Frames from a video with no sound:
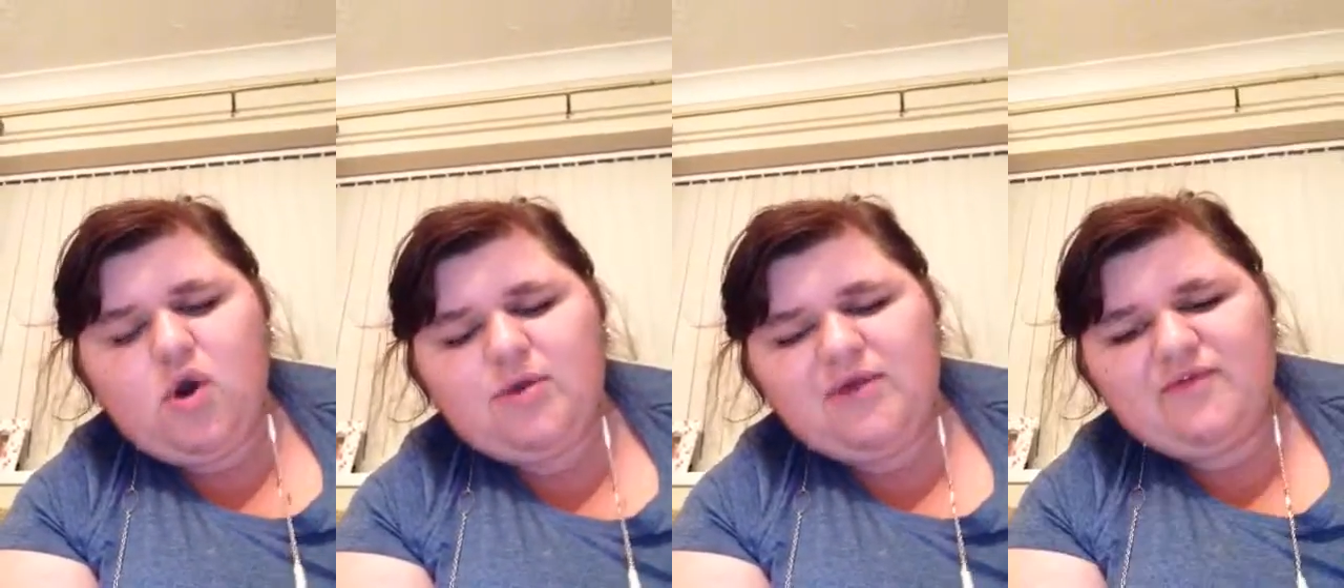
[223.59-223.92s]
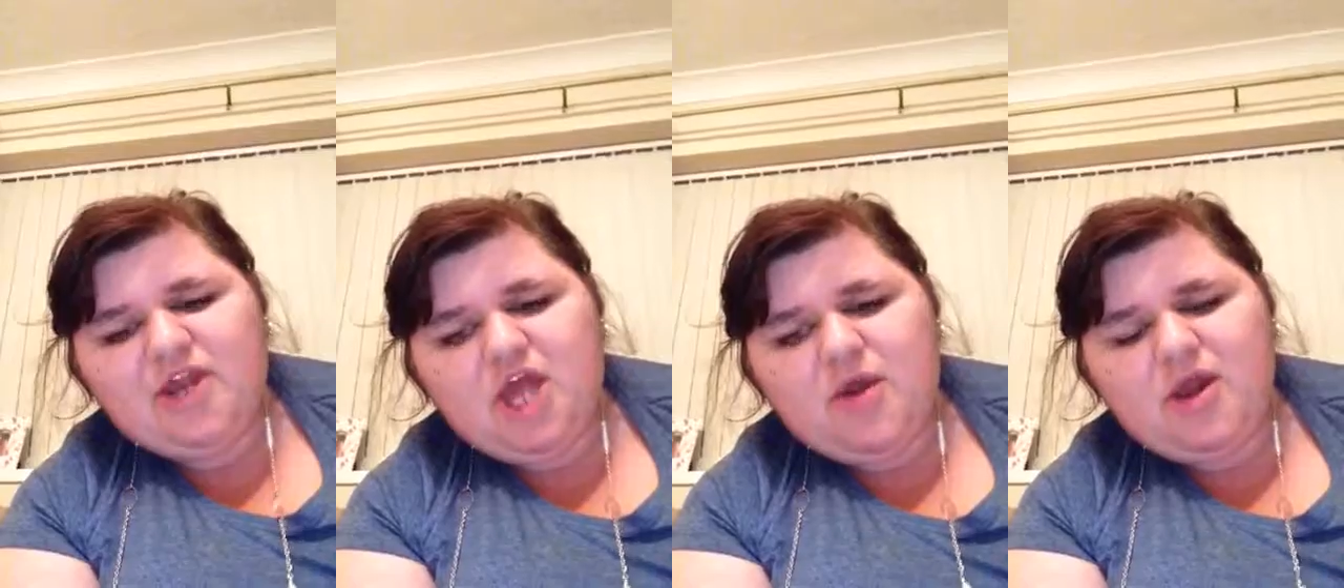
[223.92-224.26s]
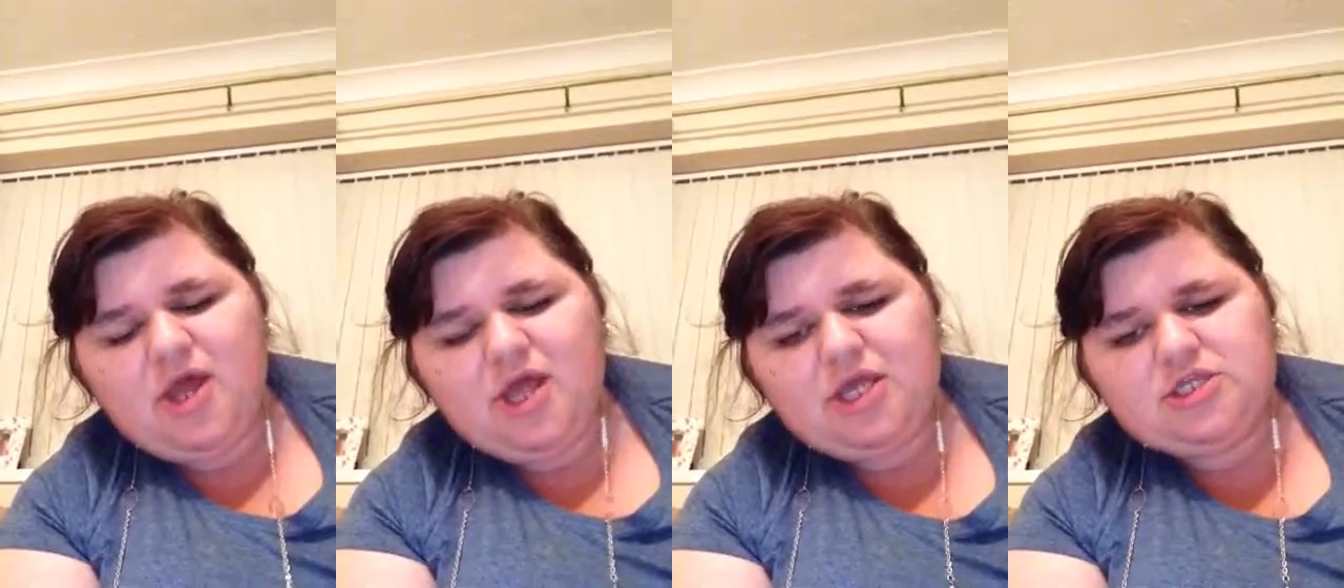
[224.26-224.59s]
on that video,
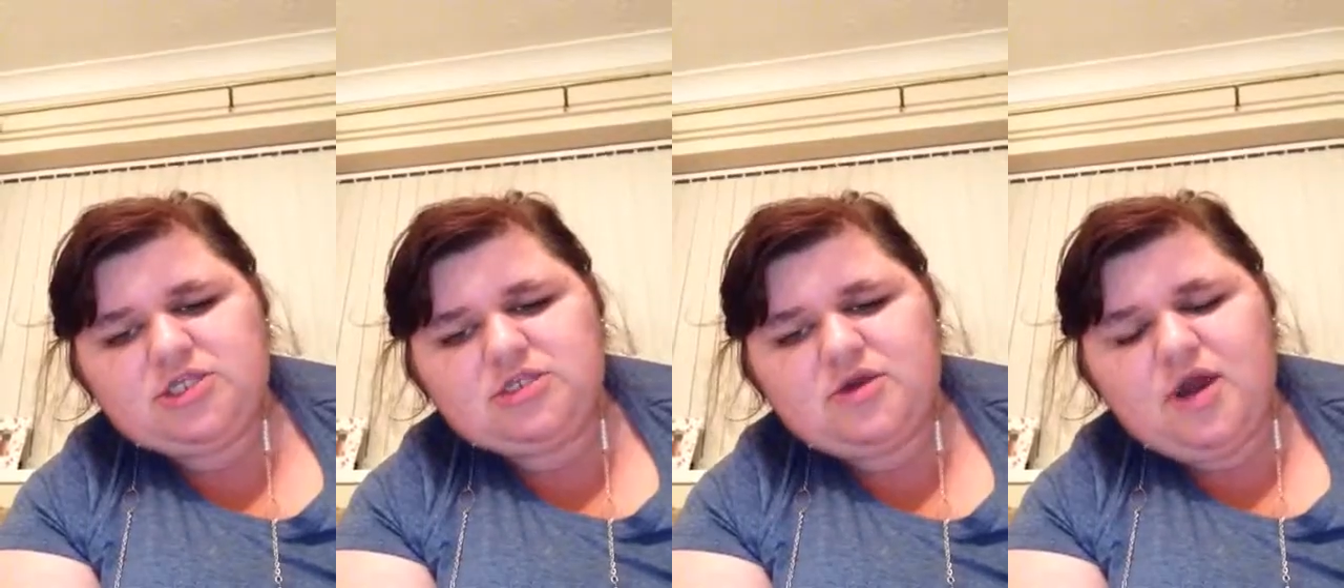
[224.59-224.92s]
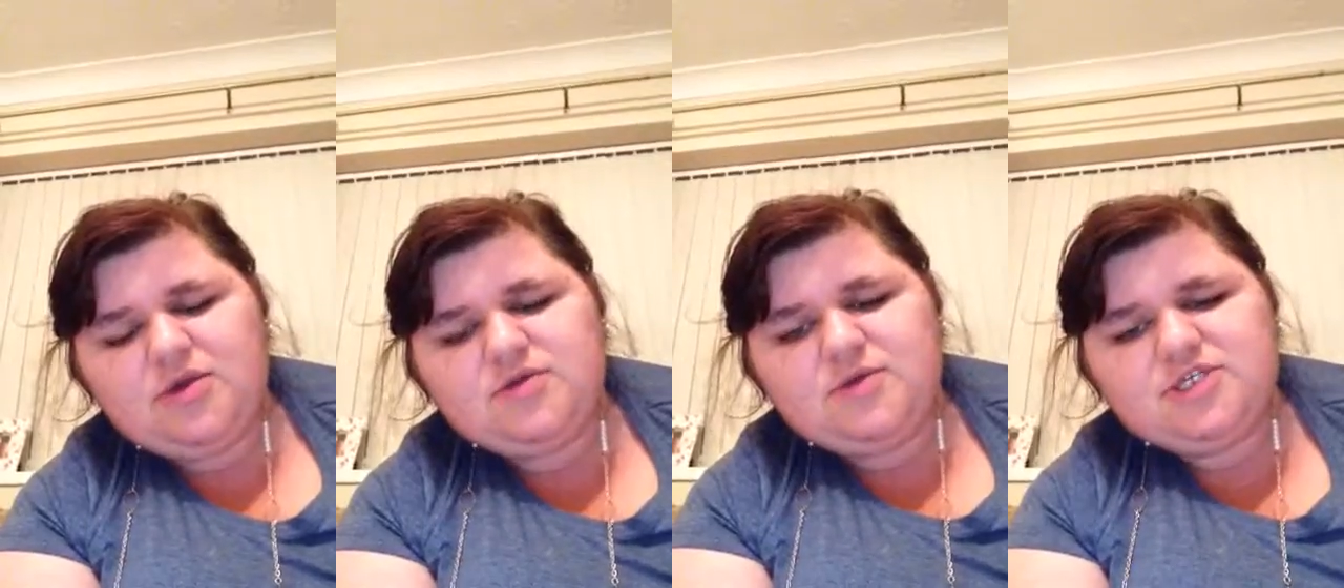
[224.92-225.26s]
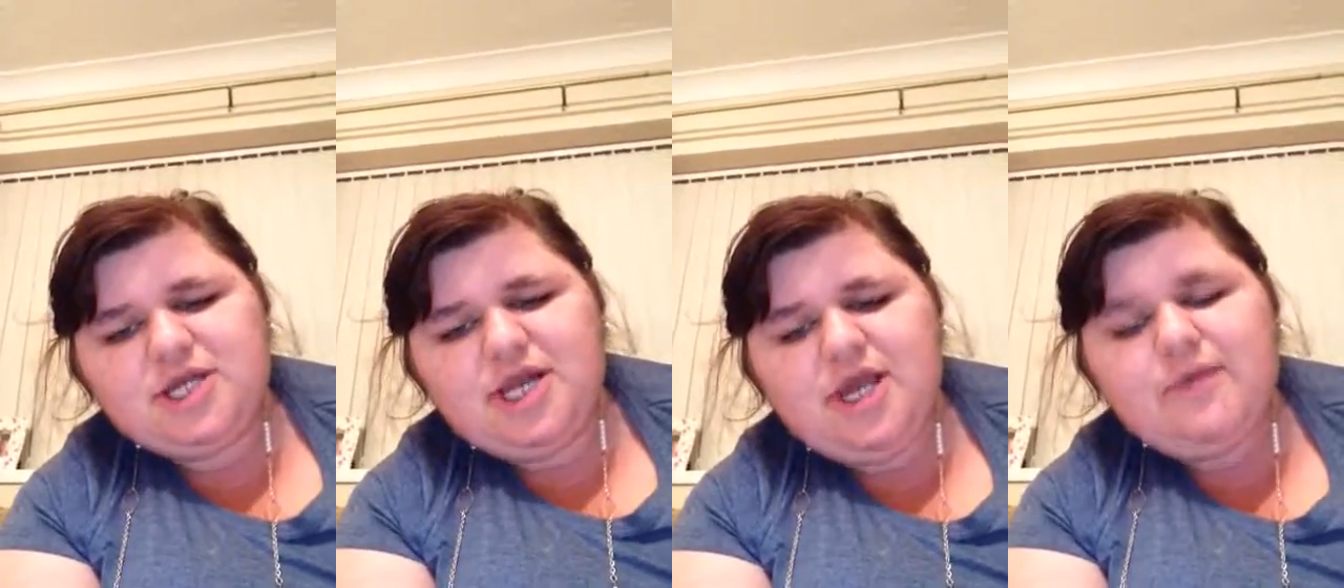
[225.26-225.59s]
and I can subscribe to my
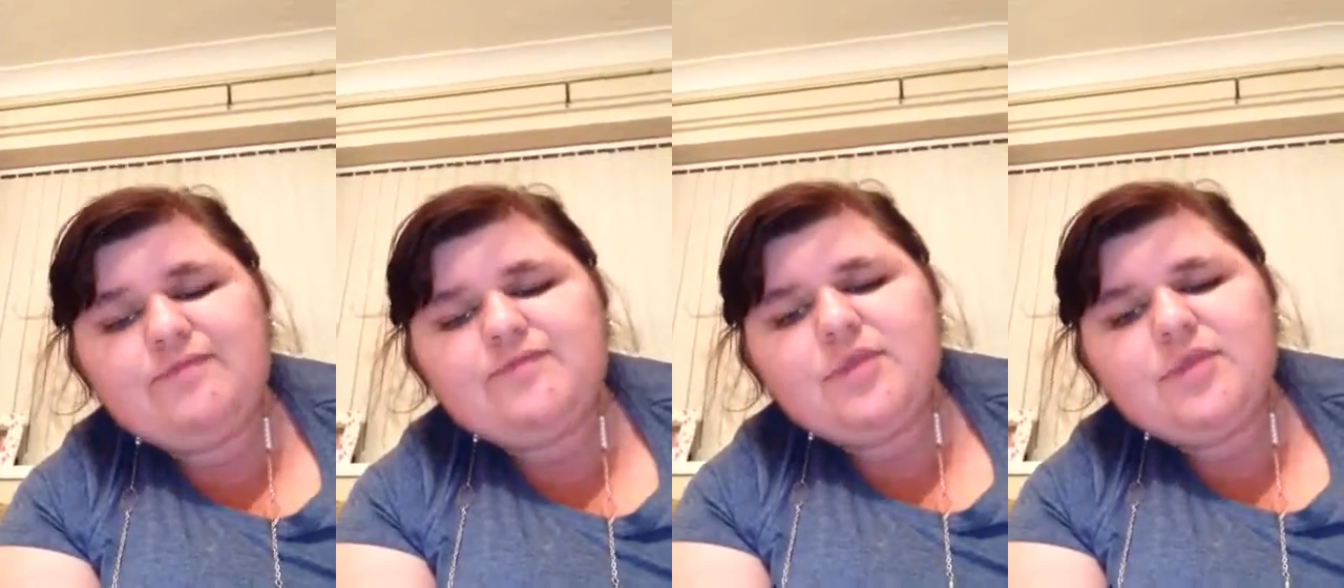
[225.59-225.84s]
channel.